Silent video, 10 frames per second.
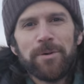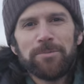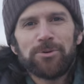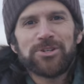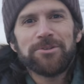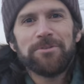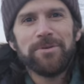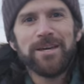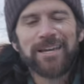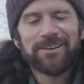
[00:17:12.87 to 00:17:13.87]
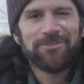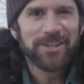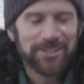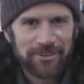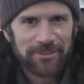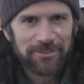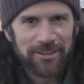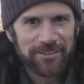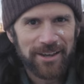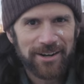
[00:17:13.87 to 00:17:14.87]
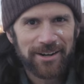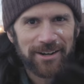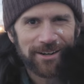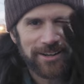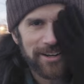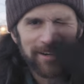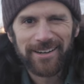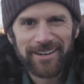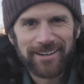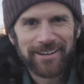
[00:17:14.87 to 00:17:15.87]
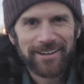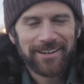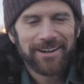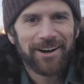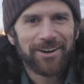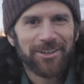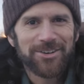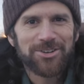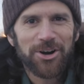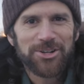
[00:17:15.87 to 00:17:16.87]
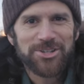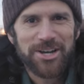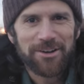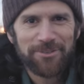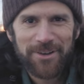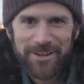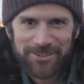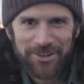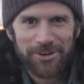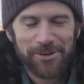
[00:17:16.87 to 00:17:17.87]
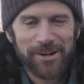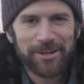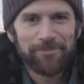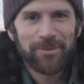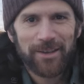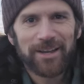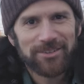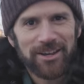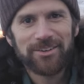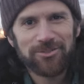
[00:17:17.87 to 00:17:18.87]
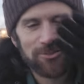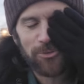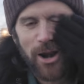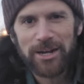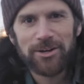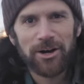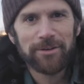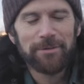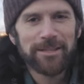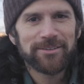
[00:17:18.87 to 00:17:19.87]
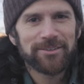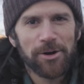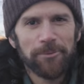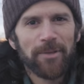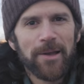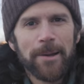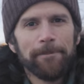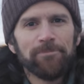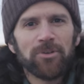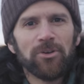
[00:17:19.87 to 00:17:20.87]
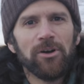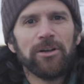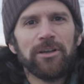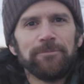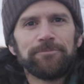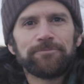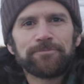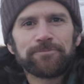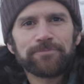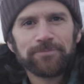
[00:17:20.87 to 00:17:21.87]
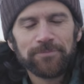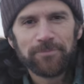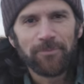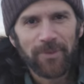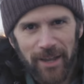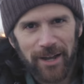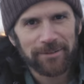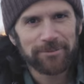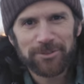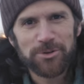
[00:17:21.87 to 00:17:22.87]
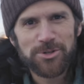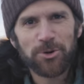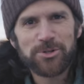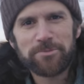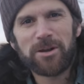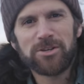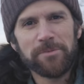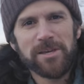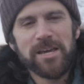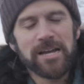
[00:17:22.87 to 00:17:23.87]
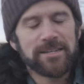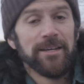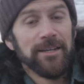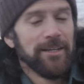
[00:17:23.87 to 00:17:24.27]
people seem to be uh, fix fixated on, uh, on all the dark stuff. So uh, I just got rained on by the snow. So it wasn't a tomato. Yeah, no one's throwing tomatoes at me yet.